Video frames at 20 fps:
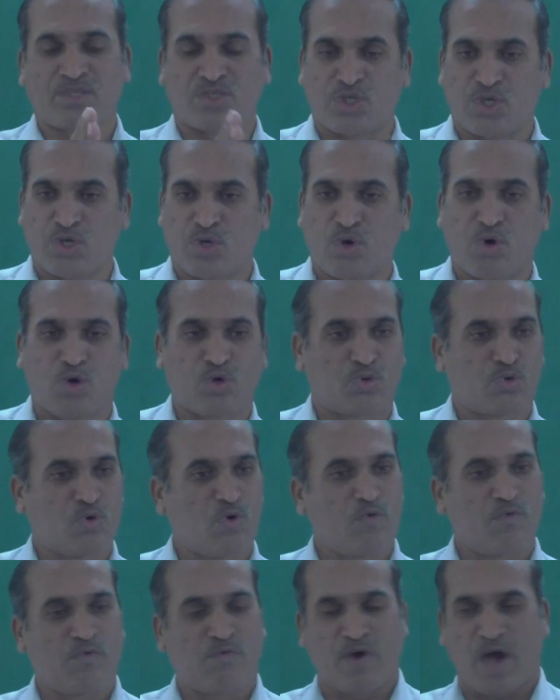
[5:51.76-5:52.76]
0
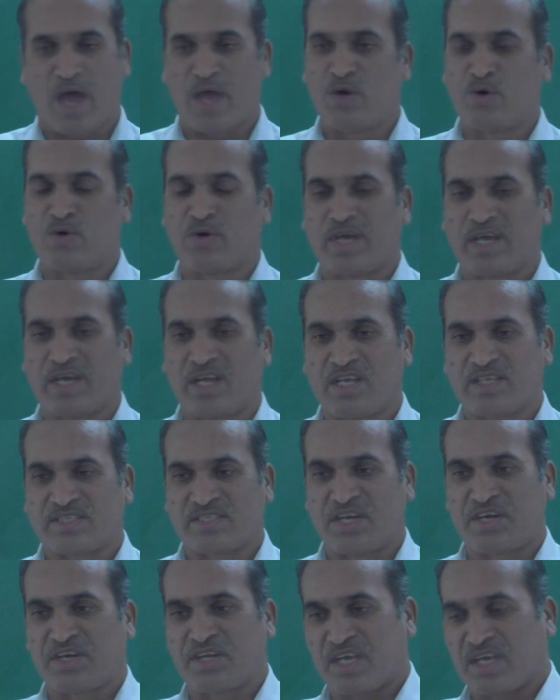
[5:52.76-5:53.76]
to 5 degrees
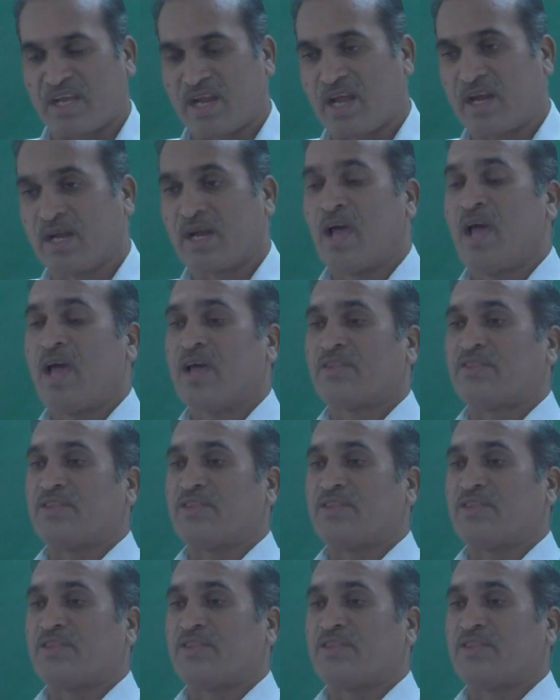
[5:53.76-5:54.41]
centigrade.